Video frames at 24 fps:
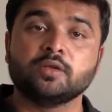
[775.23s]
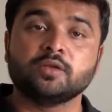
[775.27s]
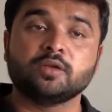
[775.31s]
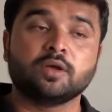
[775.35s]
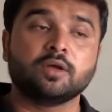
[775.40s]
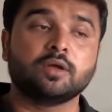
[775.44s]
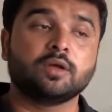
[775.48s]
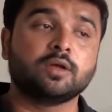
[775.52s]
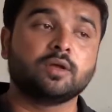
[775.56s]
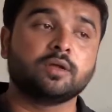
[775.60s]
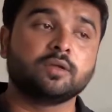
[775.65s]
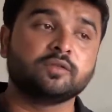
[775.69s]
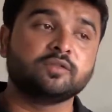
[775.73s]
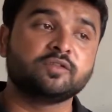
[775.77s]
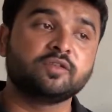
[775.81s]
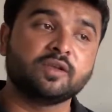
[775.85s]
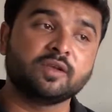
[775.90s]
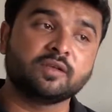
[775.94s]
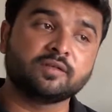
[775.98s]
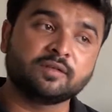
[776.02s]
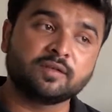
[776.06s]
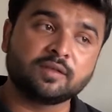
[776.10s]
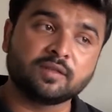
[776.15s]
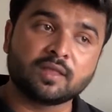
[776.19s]

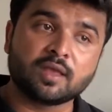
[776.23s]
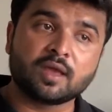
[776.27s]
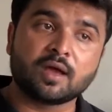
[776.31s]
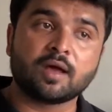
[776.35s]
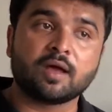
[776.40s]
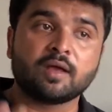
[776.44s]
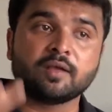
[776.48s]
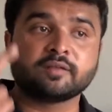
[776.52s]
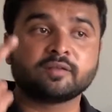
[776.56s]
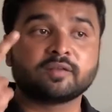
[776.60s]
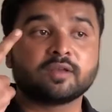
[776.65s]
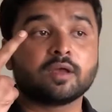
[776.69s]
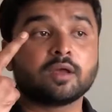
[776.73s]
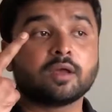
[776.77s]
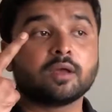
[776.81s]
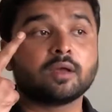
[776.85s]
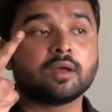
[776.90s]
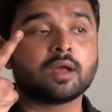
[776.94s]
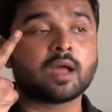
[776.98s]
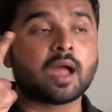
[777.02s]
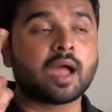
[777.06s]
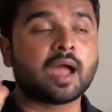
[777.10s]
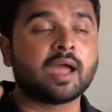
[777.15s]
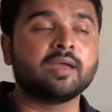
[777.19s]
GST they ask.
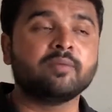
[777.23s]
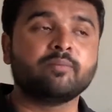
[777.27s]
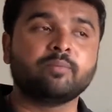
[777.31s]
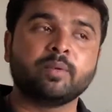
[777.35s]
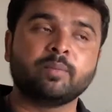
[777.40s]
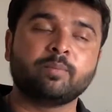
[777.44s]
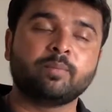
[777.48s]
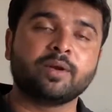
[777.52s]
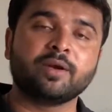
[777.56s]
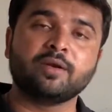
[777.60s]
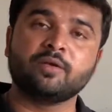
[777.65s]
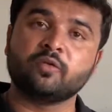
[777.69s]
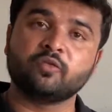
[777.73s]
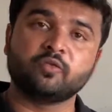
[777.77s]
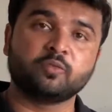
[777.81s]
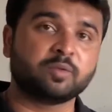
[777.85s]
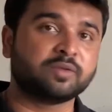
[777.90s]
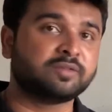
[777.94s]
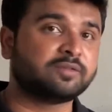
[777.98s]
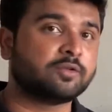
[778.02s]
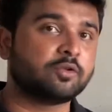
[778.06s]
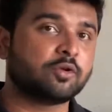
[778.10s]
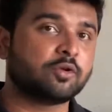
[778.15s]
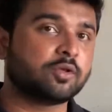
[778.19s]
I prepared
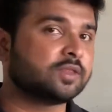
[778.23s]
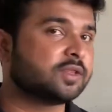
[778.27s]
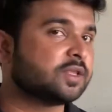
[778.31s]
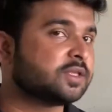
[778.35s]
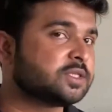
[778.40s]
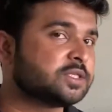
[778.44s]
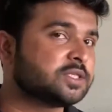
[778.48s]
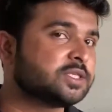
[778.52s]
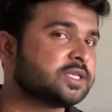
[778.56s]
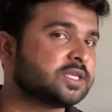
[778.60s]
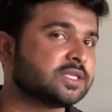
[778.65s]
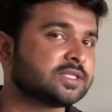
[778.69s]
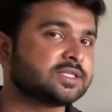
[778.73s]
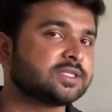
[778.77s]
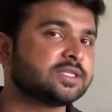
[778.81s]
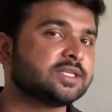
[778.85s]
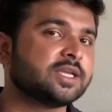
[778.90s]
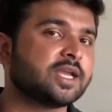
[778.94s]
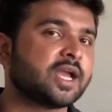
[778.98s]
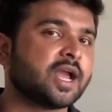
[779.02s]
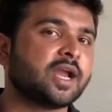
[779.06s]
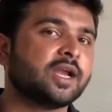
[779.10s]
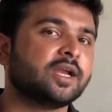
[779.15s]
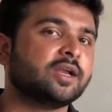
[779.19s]
especially on the
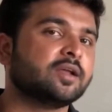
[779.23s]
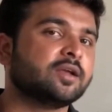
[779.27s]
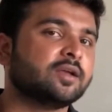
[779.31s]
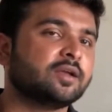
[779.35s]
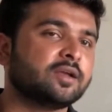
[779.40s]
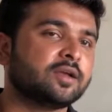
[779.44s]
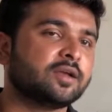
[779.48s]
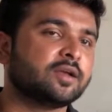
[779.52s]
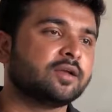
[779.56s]
GST and